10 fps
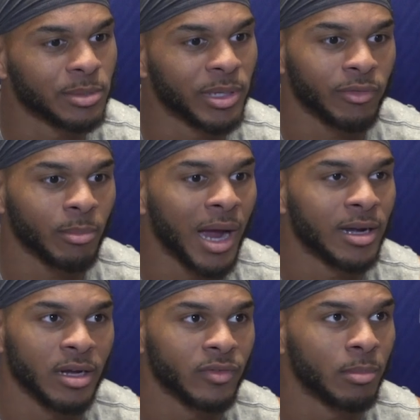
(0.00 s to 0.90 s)
should be a
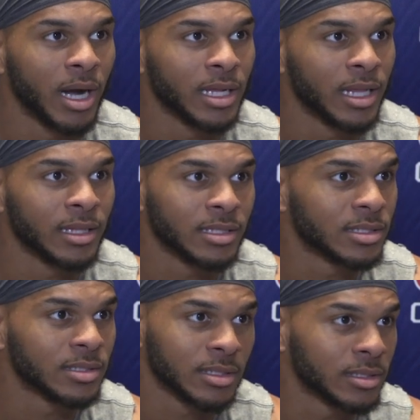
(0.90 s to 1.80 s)
reminder to everybody that
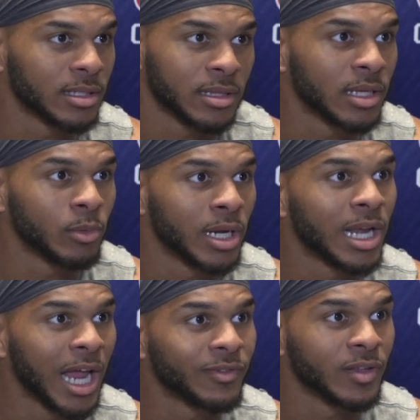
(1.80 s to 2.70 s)
this is a thing we're
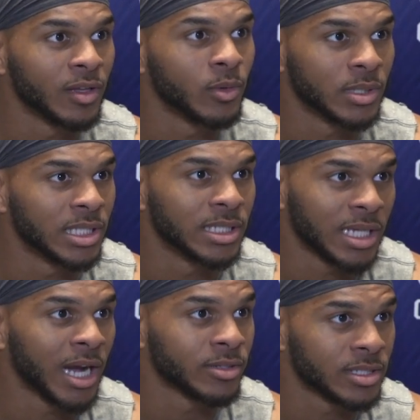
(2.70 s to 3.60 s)
going to have to deal with the
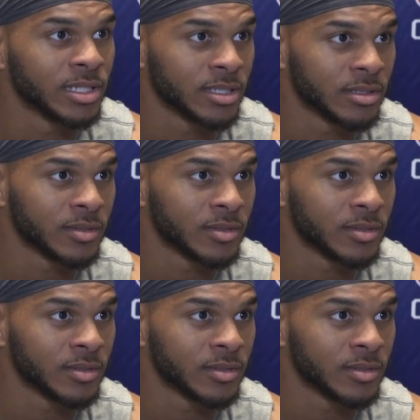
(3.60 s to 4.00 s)
entire season.